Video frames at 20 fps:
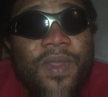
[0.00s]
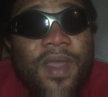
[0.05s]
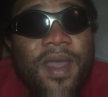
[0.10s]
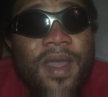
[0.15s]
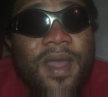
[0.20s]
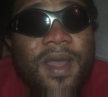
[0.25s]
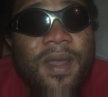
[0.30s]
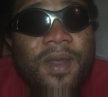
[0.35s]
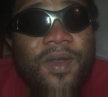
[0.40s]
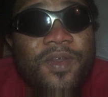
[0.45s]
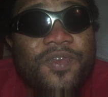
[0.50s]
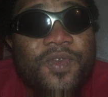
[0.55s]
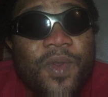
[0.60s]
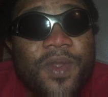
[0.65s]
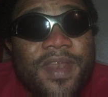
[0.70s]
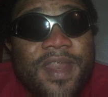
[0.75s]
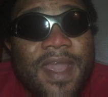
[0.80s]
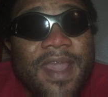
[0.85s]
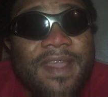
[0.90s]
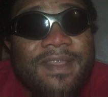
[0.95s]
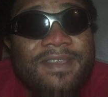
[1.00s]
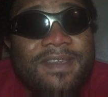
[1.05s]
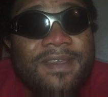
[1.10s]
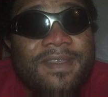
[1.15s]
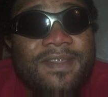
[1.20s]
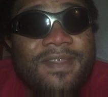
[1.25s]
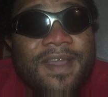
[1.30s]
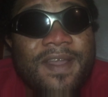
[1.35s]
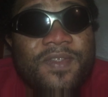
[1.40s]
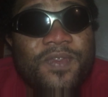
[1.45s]
Also on the
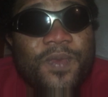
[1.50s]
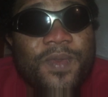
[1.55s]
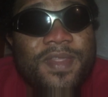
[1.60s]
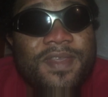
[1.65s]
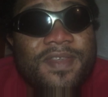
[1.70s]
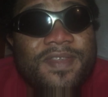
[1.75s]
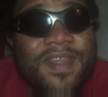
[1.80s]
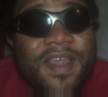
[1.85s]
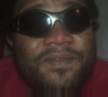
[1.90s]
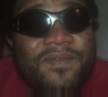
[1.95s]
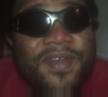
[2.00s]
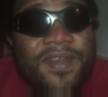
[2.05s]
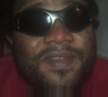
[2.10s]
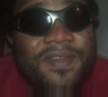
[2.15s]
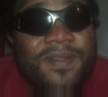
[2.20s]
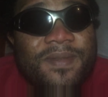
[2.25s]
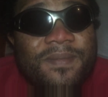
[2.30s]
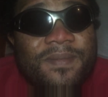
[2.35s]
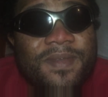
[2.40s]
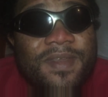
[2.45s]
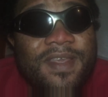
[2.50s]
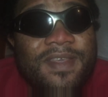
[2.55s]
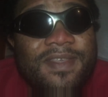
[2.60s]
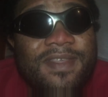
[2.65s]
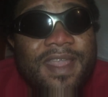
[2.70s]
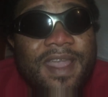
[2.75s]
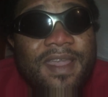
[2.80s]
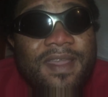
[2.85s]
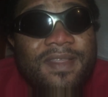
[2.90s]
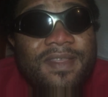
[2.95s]
18th and 27th.
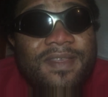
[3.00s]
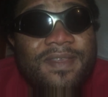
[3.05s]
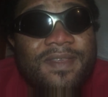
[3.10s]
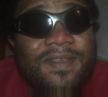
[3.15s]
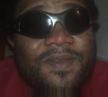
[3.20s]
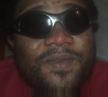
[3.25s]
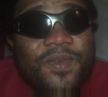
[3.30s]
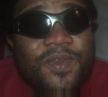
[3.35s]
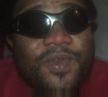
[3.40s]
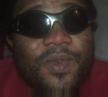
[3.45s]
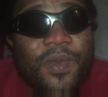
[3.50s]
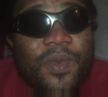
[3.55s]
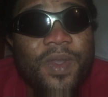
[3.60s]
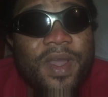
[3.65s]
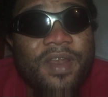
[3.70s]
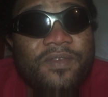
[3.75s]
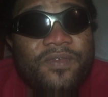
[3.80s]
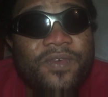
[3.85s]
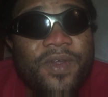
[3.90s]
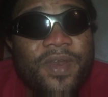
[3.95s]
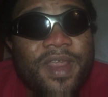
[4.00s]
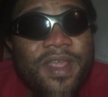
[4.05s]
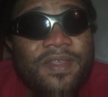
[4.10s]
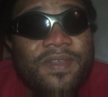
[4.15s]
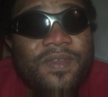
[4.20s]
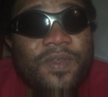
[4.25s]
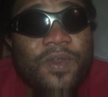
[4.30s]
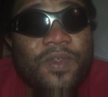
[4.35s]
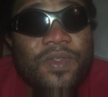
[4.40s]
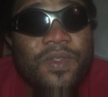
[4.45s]
These dates, you should look out for
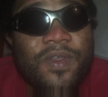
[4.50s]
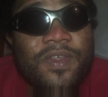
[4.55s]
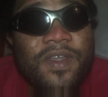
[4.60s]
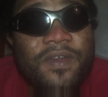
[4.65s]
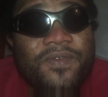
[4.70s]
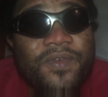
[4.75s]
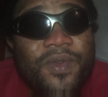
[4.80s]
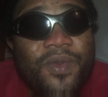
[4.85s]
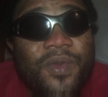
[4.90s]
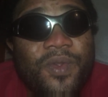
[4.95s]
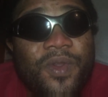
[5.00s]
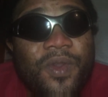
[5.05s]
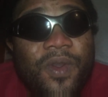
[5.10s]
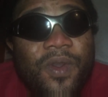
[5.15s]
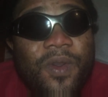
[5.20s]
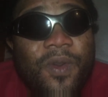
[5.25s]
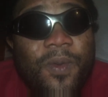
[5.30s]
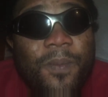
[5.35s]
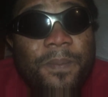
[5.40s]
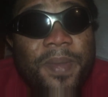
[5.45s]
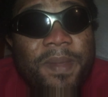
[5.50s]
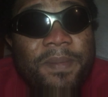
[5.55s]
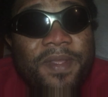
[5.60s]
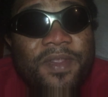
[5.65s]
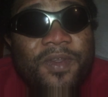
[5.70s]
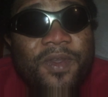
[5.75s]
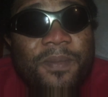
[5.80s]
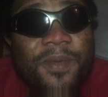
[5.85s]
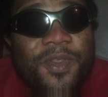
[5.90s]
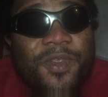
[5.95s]
it. So those of you who your own
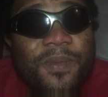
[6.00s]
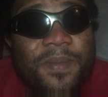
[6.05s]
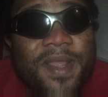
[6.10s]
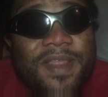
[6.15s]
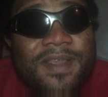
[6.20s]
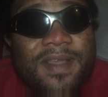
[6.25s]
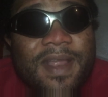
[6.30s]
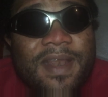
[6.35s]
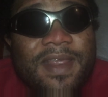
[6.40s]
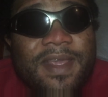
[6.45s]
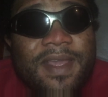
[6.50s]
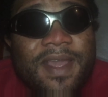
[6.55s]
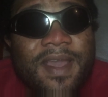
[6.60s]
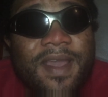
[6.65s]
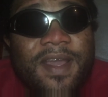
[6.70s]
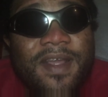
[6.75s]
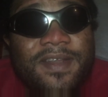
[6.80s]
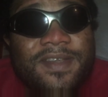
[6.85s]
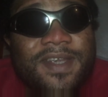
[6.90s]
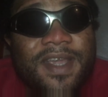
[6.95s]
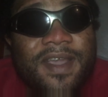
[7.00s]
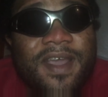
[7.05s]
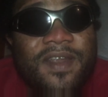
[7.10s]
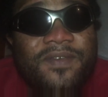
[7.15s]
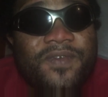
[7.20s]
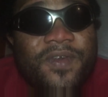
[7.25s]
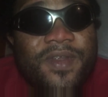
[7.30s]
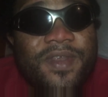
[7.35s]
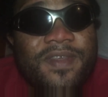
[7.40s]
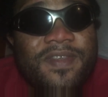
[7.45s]
payment come automatically, check
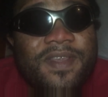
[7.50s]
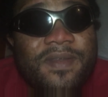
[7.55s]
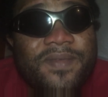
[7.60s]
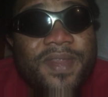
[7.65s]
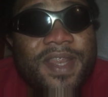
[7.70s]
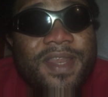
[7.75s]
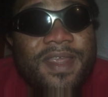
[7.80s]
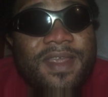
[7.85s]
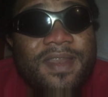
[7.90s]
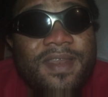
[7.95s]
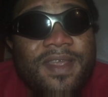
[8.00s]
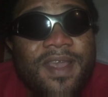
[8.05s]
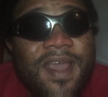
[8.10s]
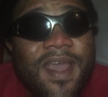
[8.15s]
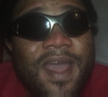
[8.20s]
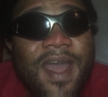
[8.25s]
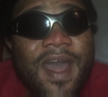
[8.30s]
out for on the 17th.